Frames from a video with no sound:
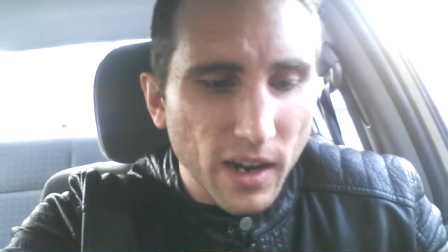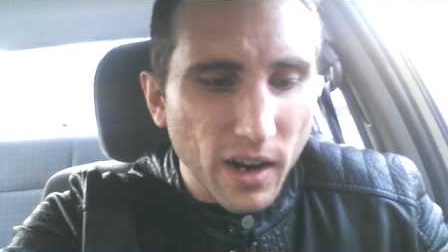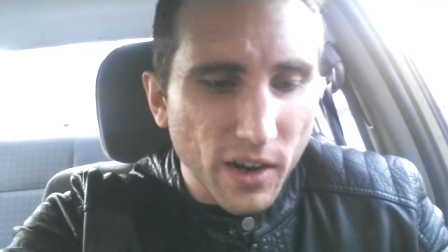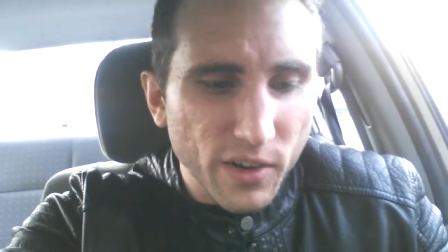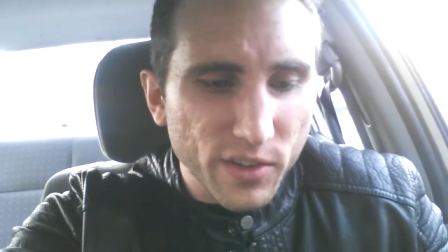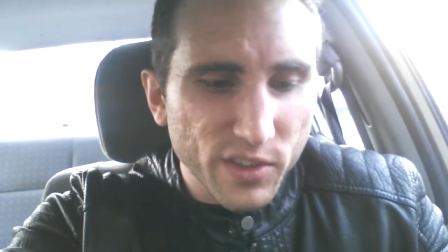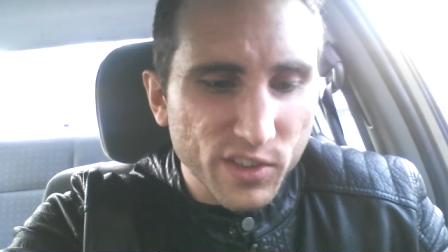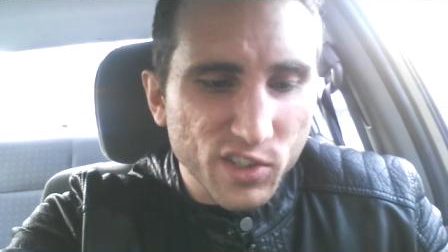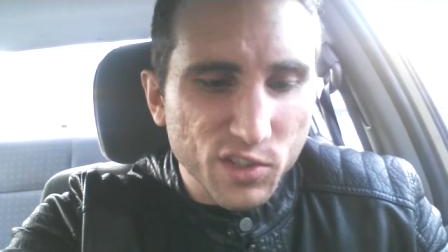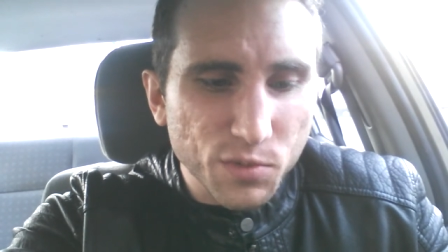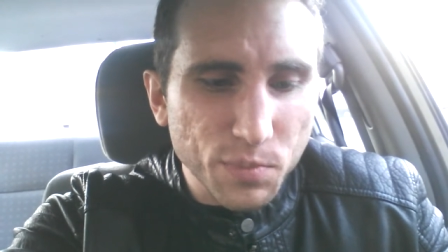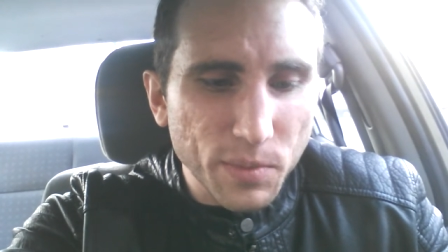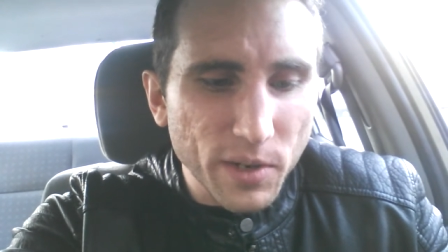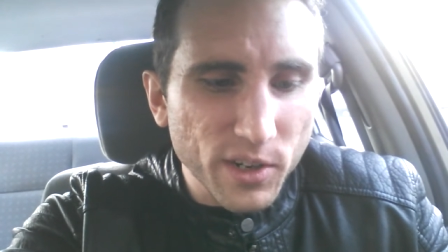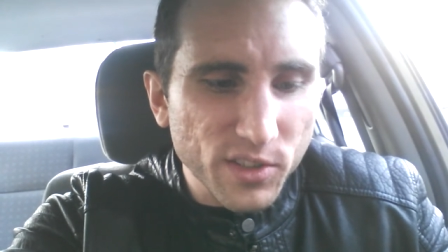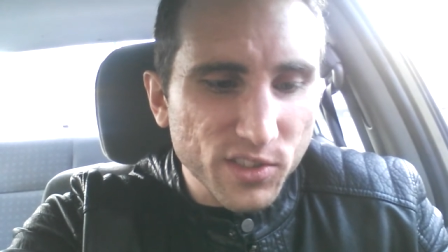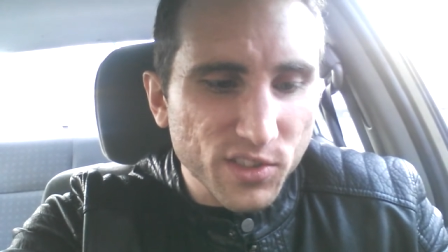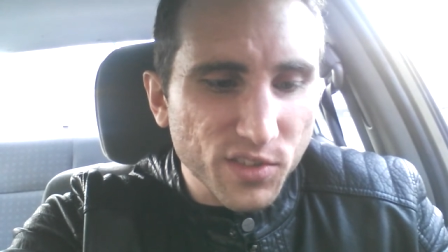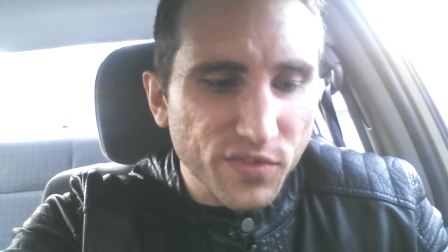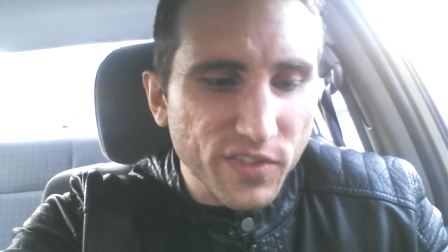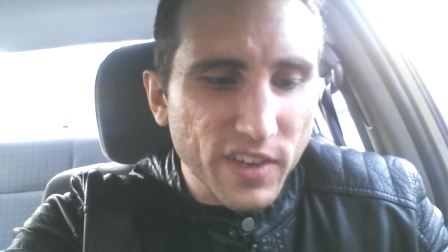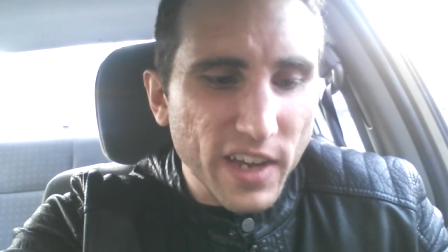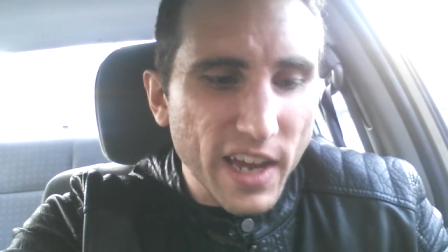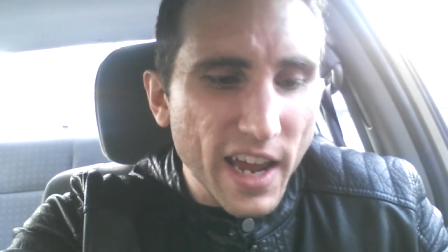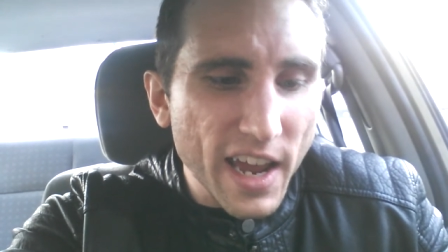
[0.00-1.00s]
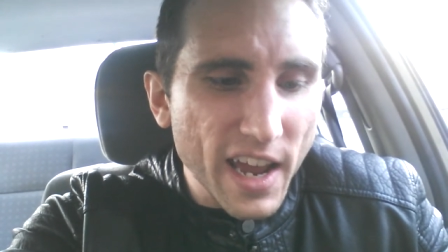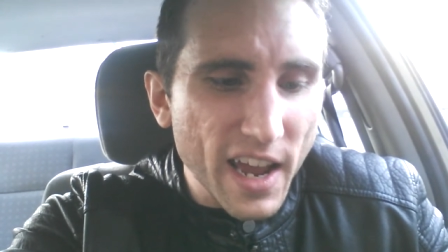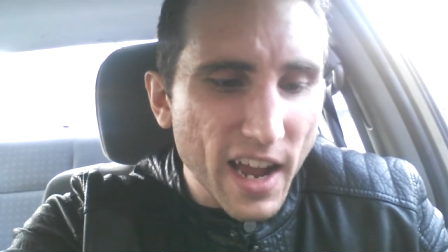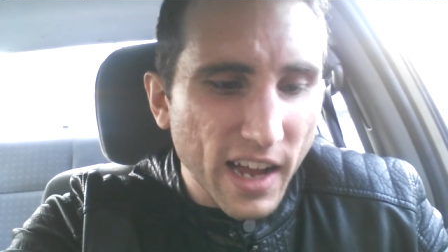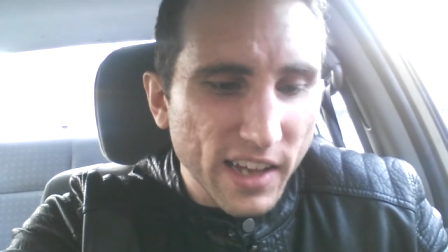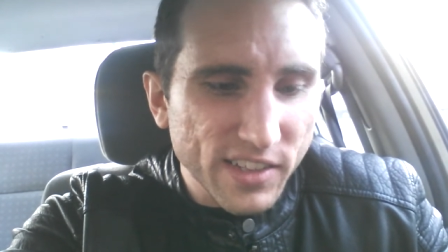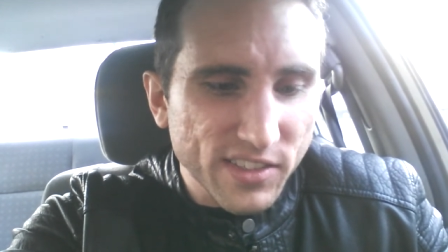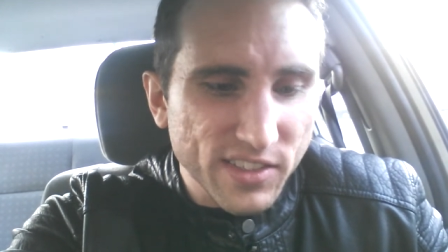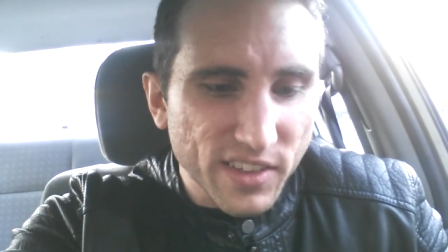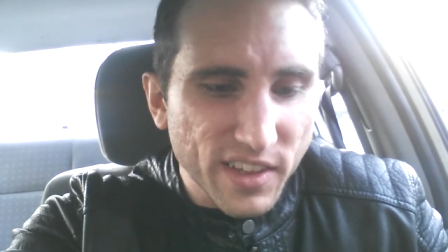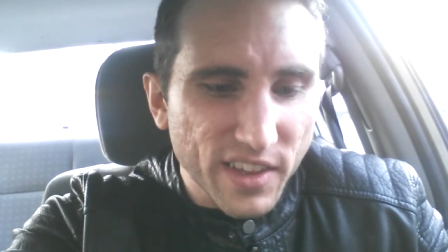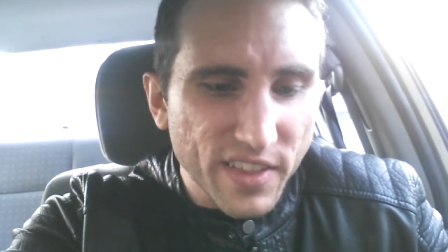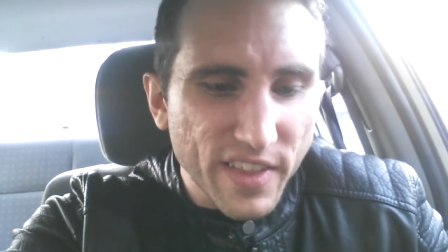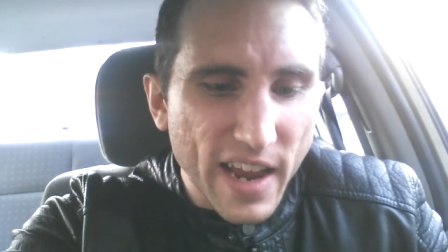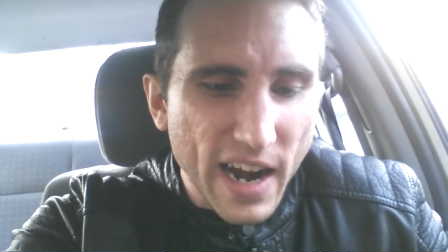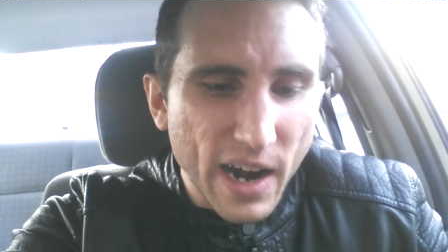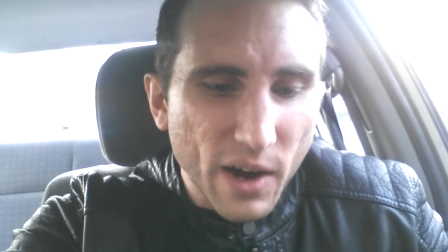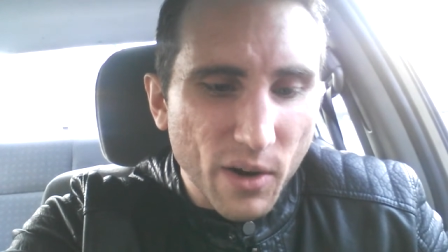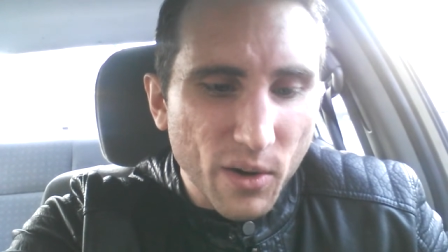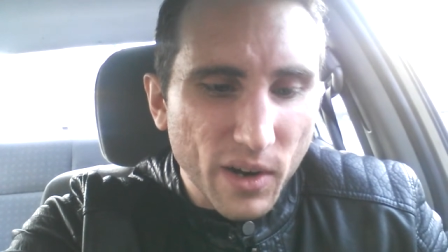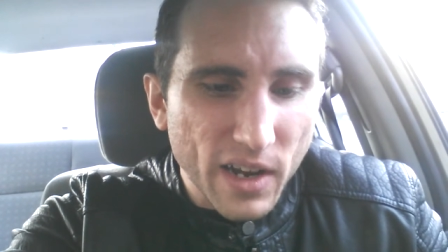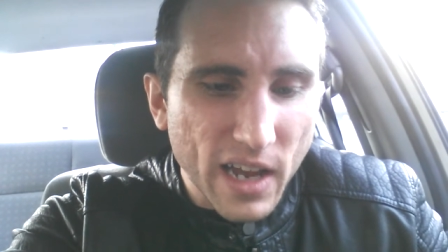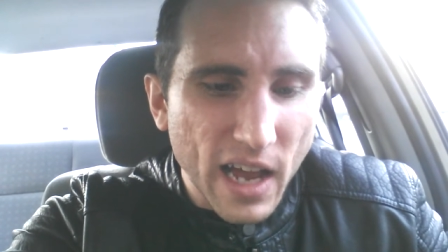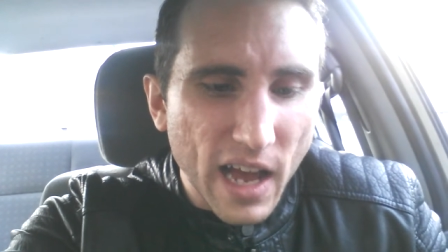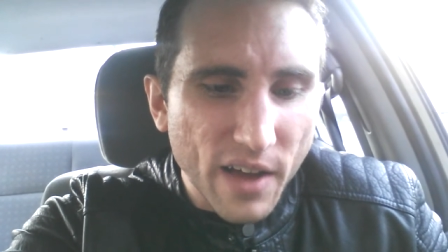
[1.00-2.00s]
are the spears of chaos and the
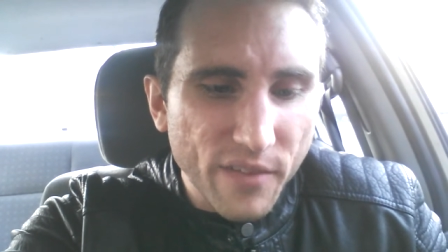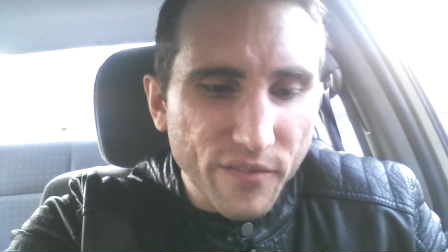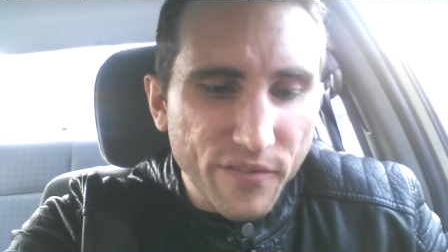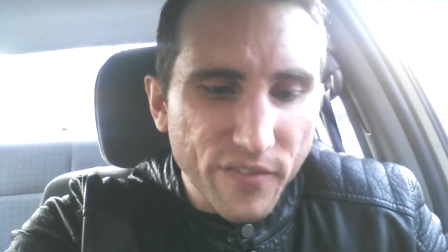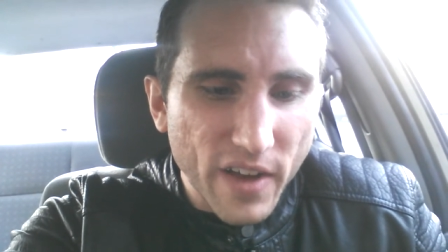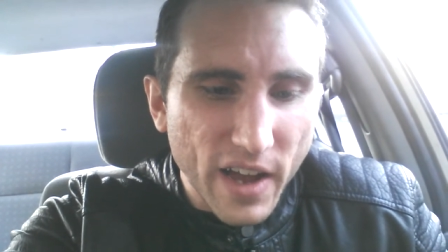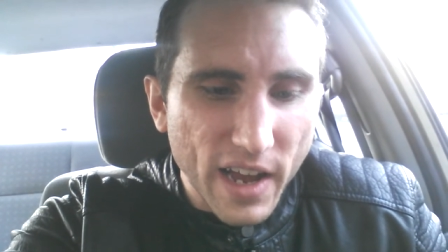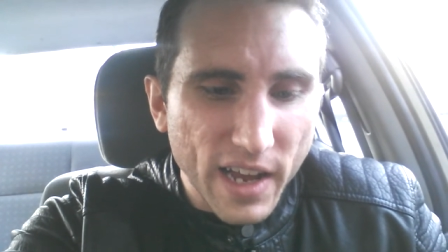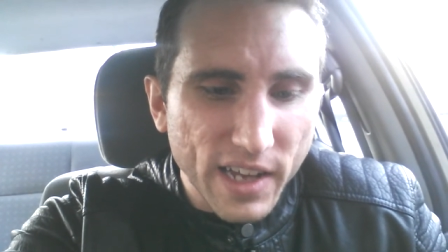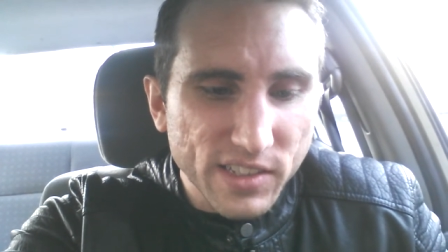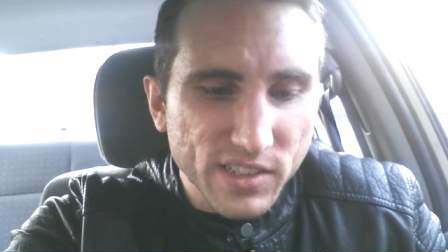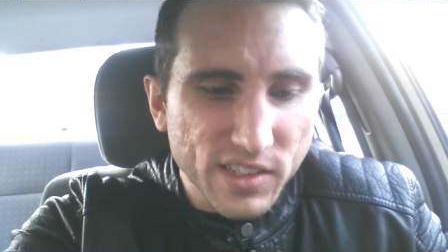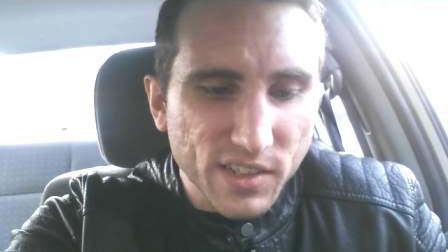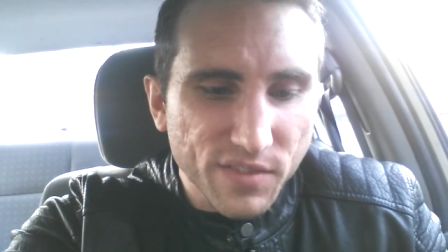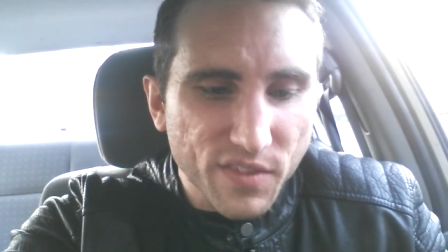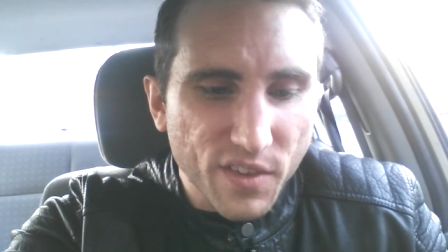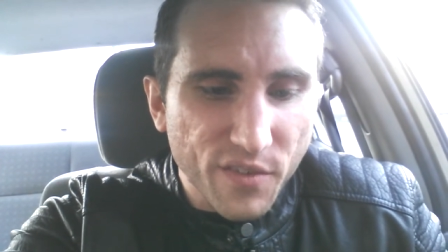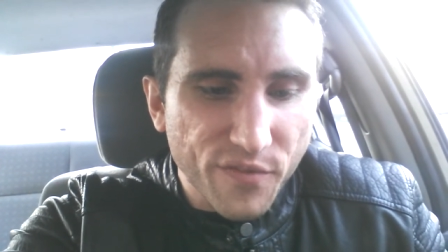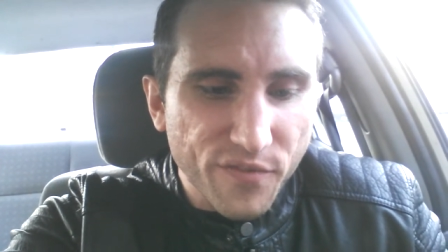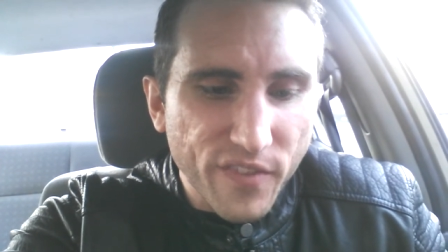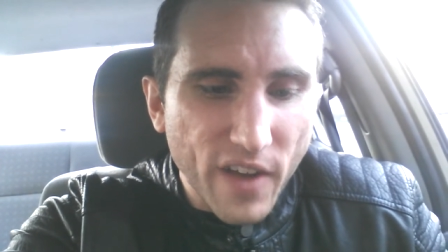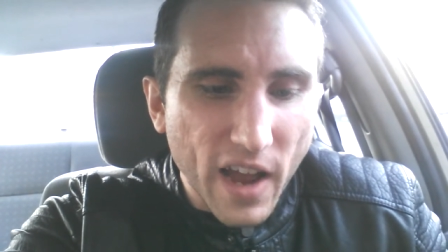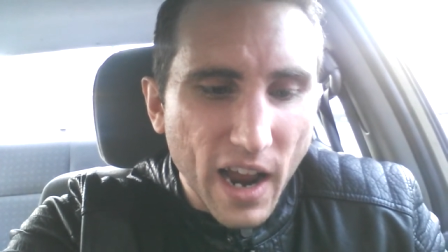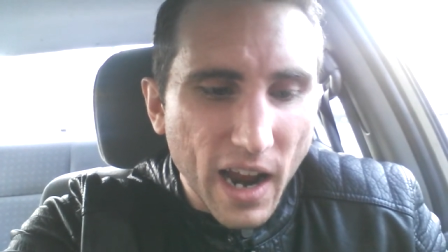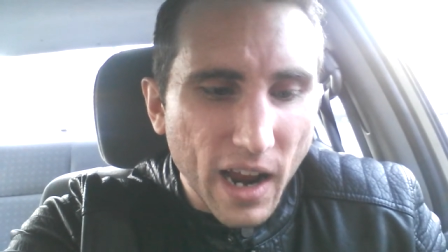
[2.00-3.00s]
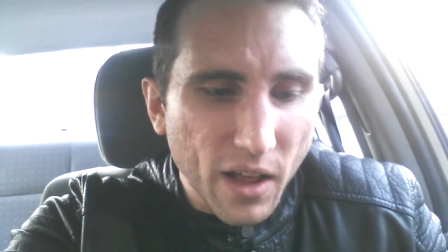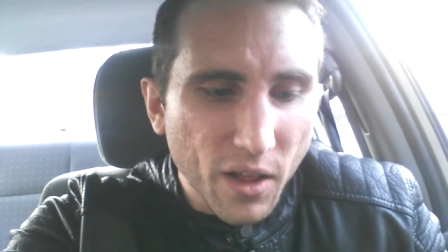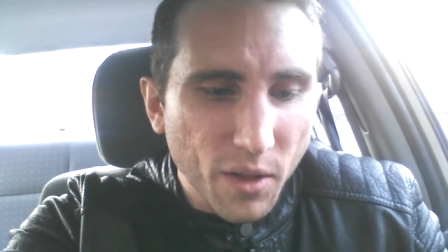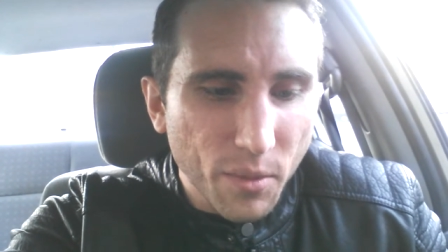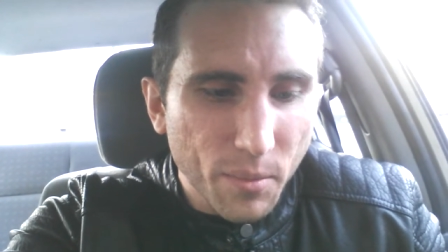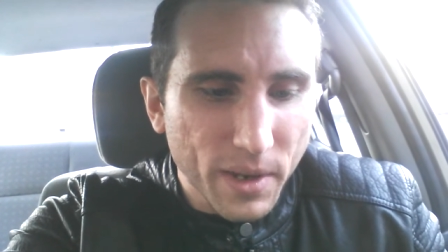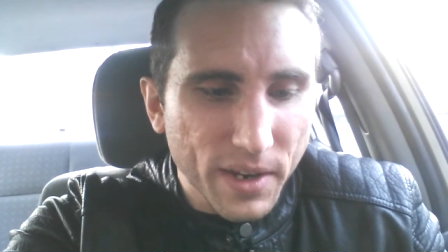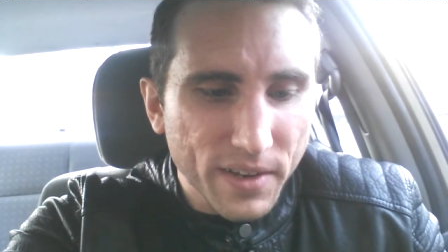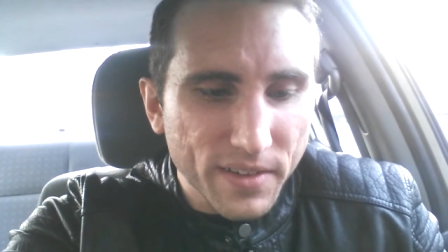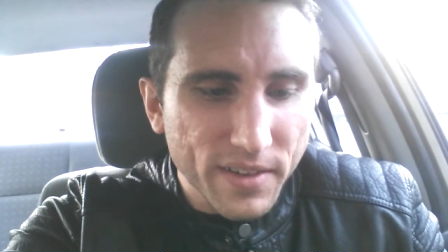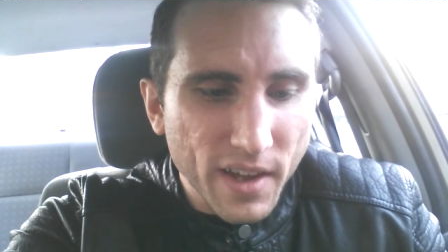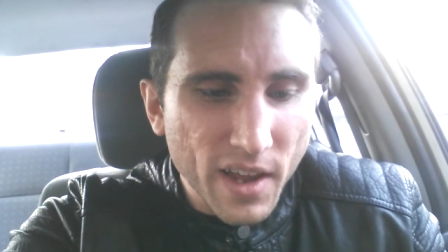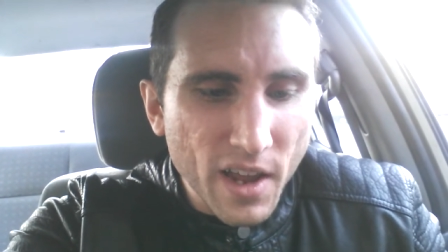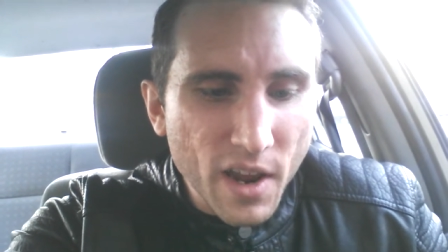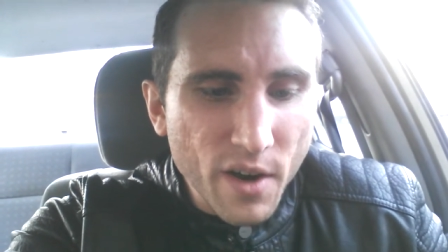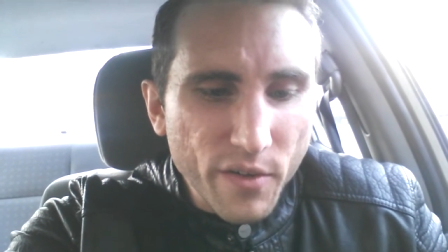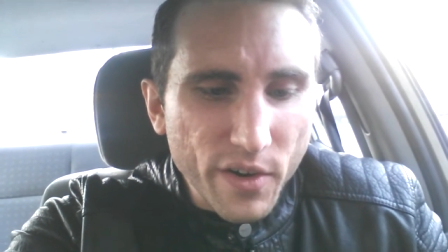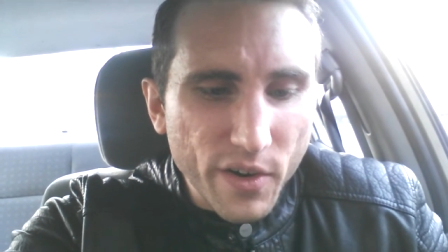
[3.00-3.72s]
narrow confines of defilement